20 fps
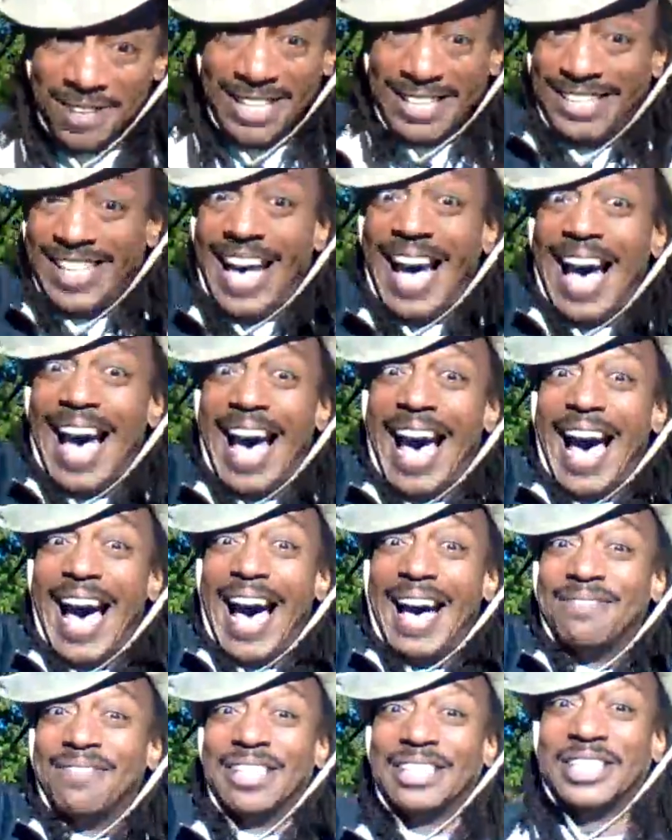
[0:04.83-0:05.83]
What's
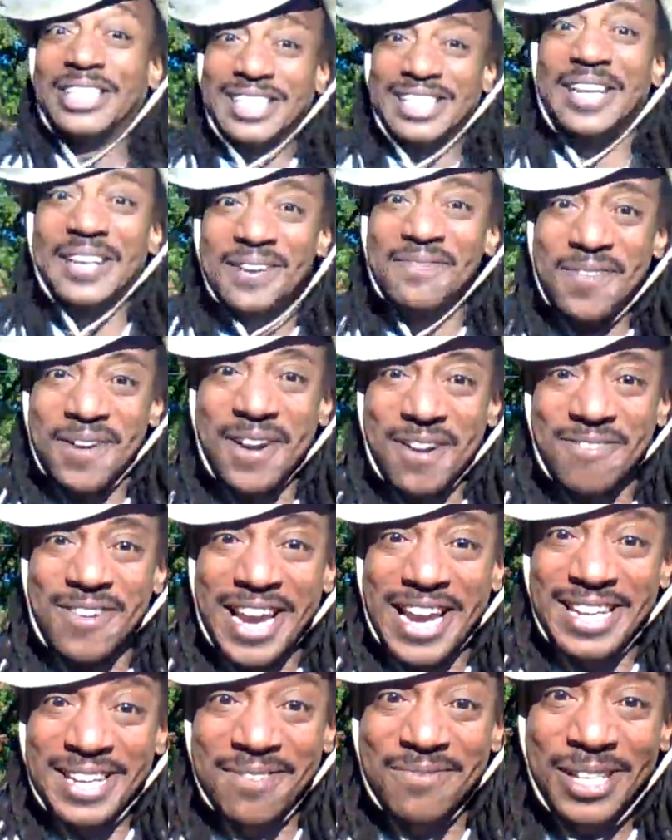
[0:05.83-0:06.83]
up? This is Skinny Boy
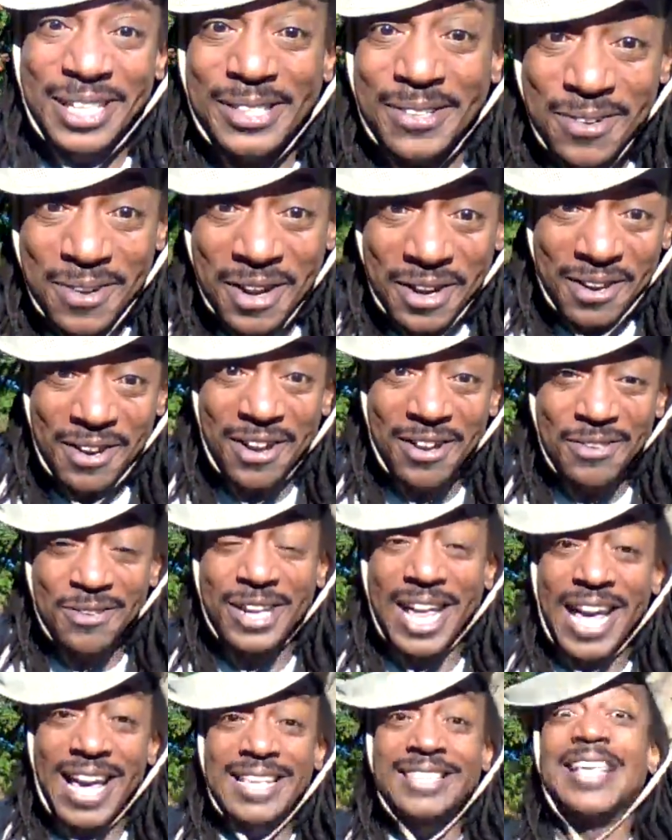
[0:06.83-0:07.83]
Randy. What's going on, you
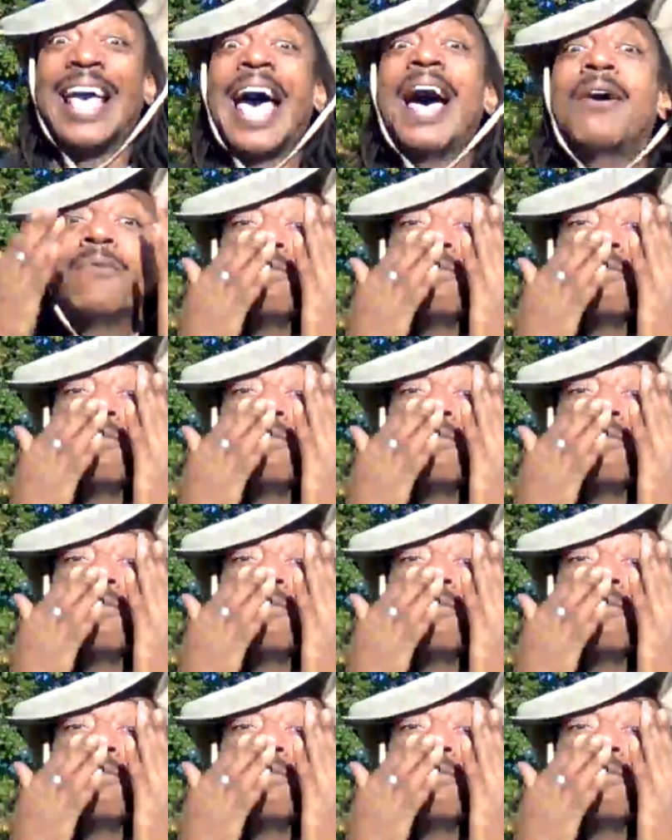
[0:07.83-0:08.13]
guys?